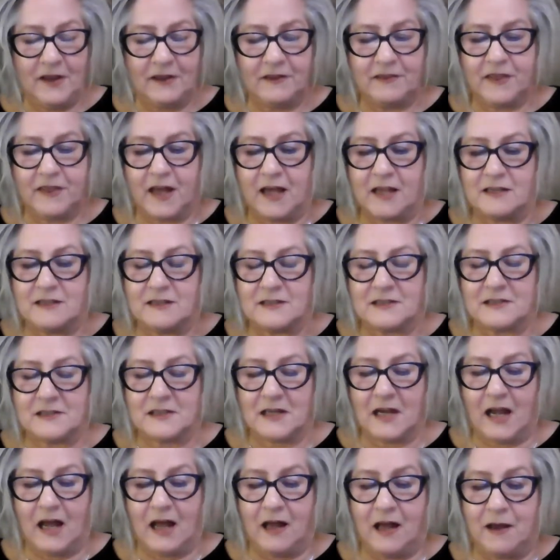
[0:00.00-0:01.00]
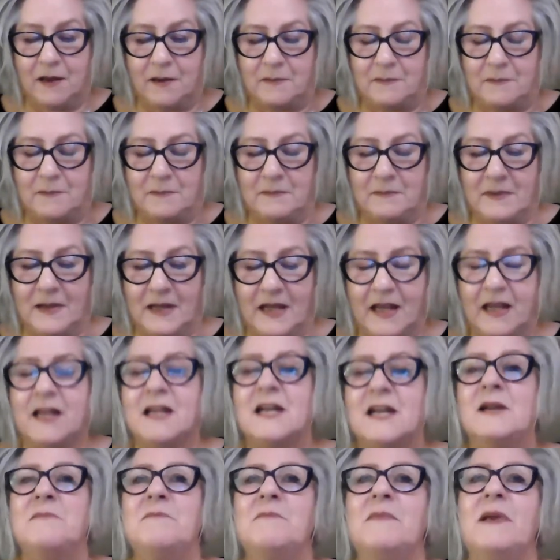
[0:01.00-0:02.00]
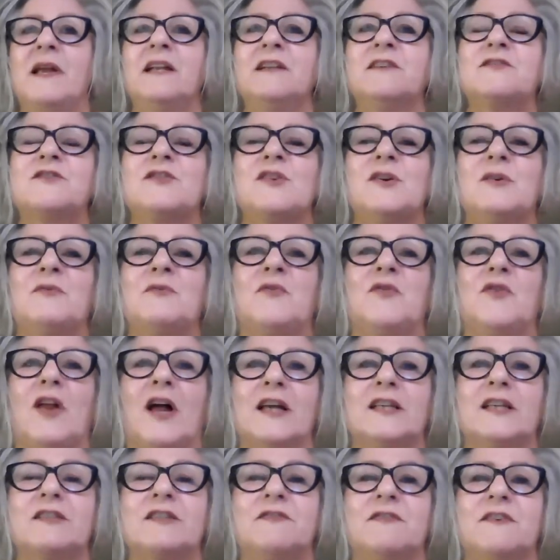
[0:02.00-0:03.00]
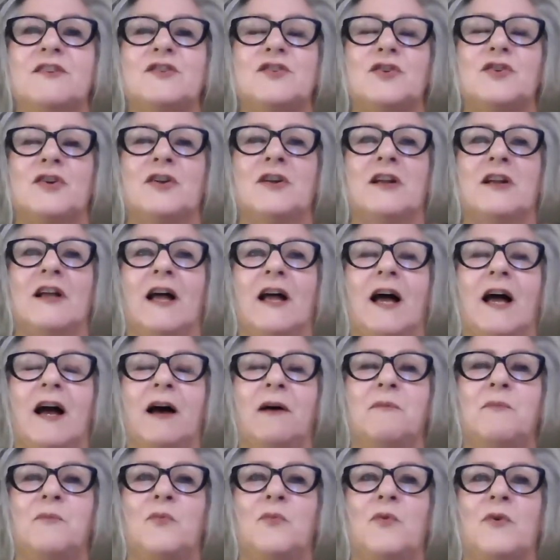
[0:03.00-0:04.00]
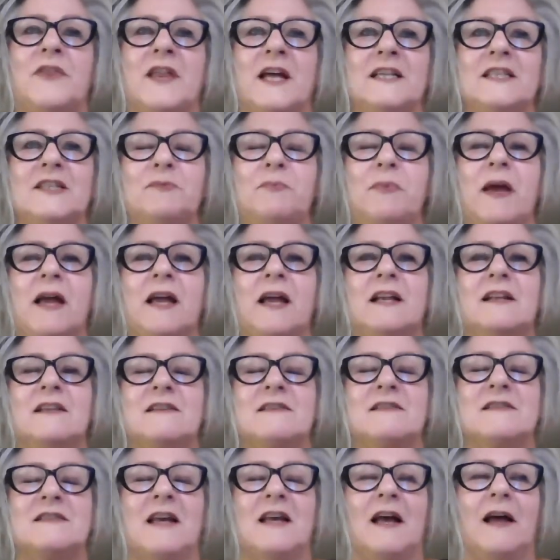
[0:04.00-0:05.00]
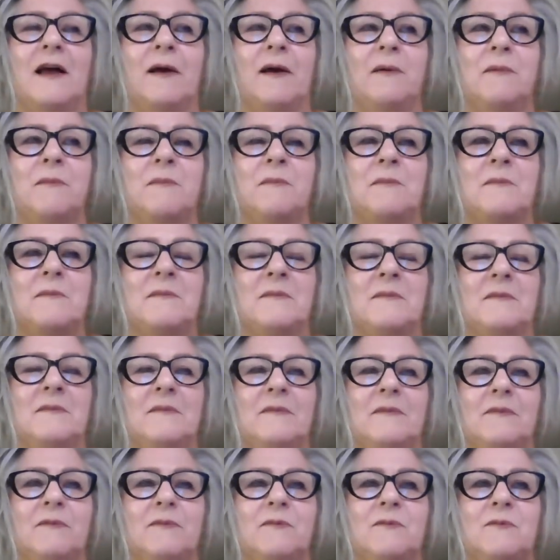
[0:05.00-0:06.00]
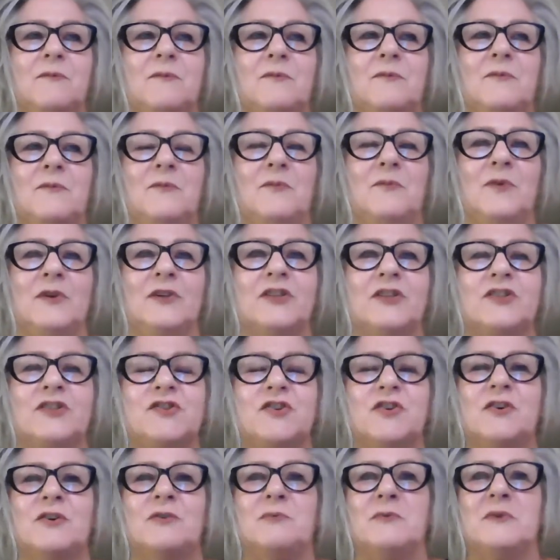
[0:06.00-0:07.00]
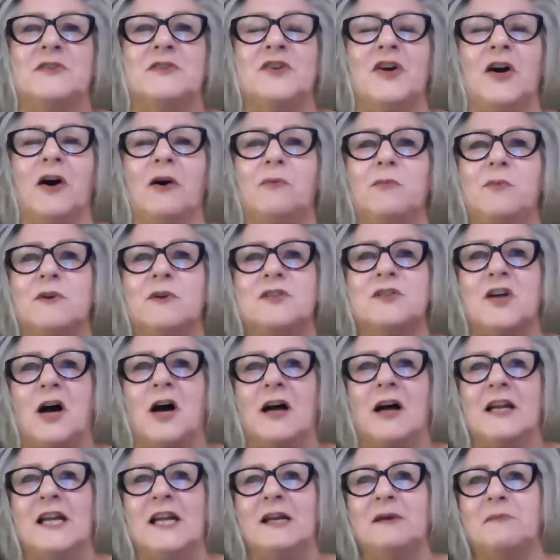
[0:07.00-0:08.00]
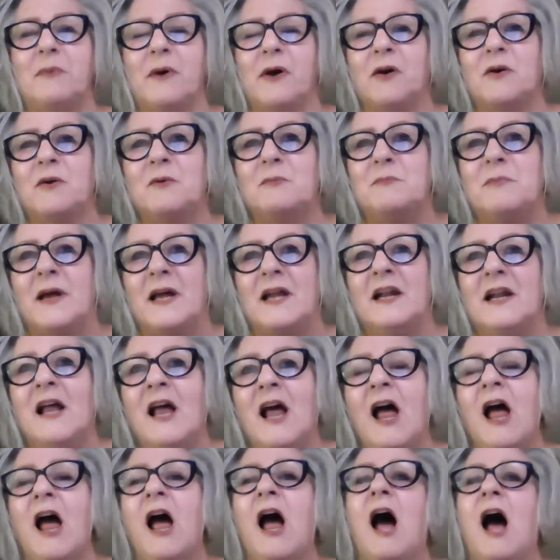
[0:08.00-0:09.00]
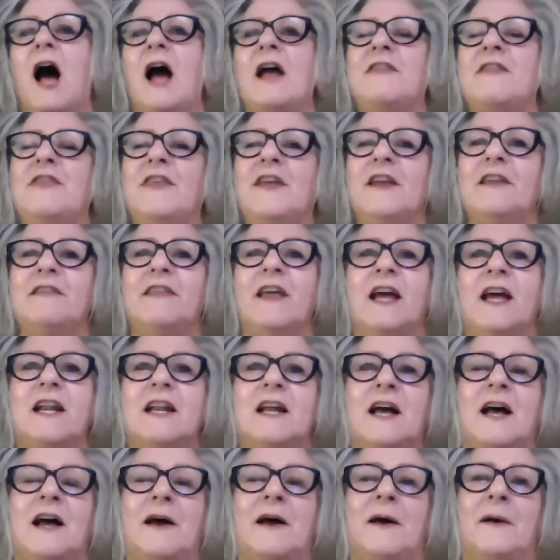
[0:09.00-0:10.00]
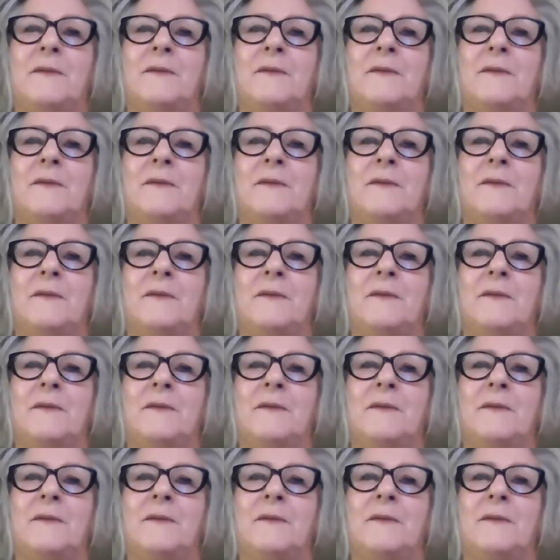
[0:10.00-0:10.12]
think that in a mainstream philosophy journal, well, that depends which journal we're talking about. But I think that,